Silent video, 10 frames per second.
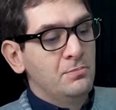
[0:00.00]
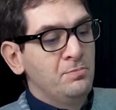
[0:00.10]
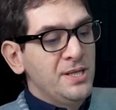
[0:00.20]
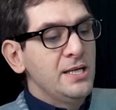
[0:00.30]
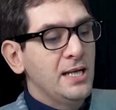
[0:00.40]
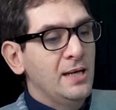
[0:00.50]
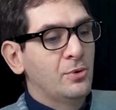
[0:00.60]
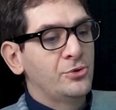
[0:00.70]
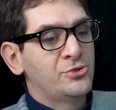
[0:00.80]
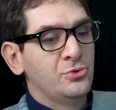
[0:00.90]
Being
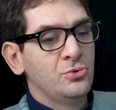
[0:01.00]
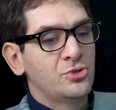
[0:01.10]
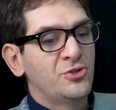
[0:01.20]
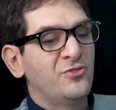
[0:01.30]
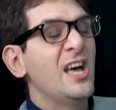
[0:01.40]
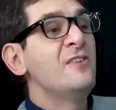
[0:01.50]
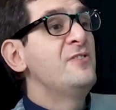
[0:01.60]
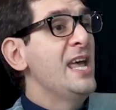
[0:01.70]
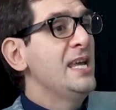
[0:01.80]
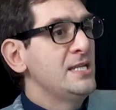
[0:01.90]
able to sort of
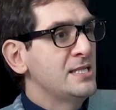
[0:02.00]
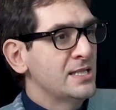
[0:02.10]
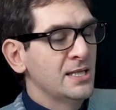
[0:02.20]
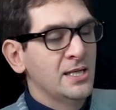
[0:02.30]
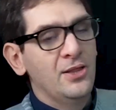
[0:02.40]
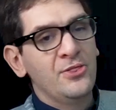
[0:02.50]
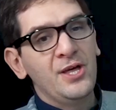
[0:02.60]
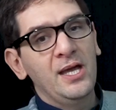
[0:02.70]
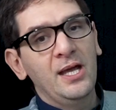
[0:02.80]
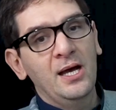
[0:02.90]
evade
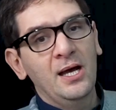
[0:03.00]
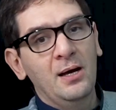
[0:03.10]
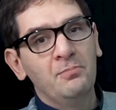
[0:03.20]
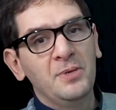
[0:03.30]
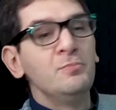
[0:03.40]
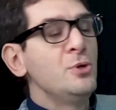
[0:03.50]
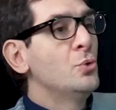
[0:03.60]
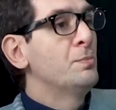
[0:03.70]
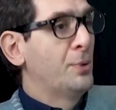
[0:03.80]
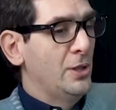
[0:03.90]
the
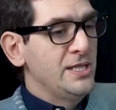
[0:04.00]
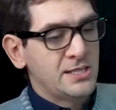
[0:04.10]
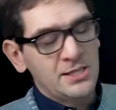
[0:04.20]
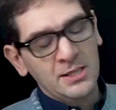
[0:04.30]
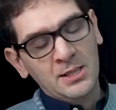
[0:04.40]
immune police.